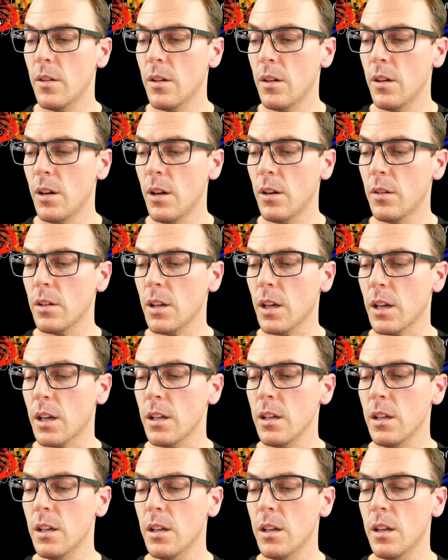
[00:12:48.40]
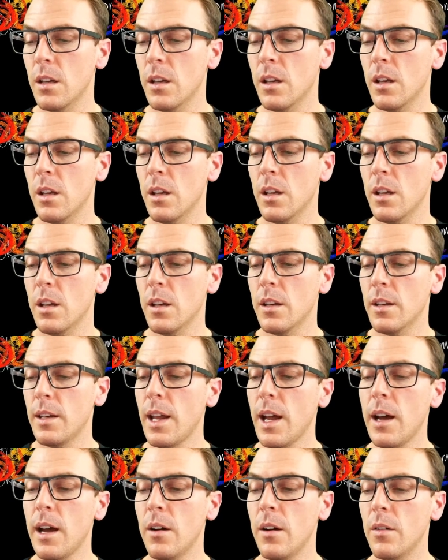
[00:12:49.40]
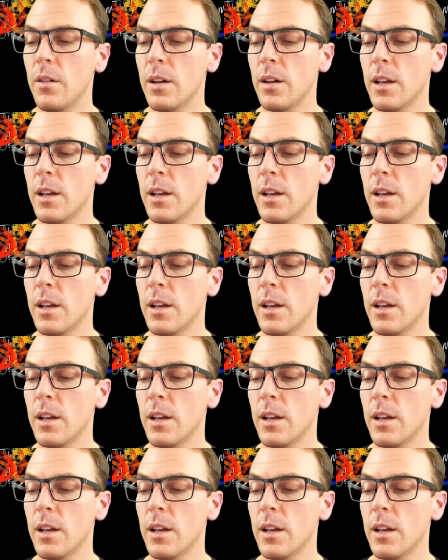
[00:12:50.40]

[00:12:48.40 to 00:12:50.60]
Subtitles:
Okay, now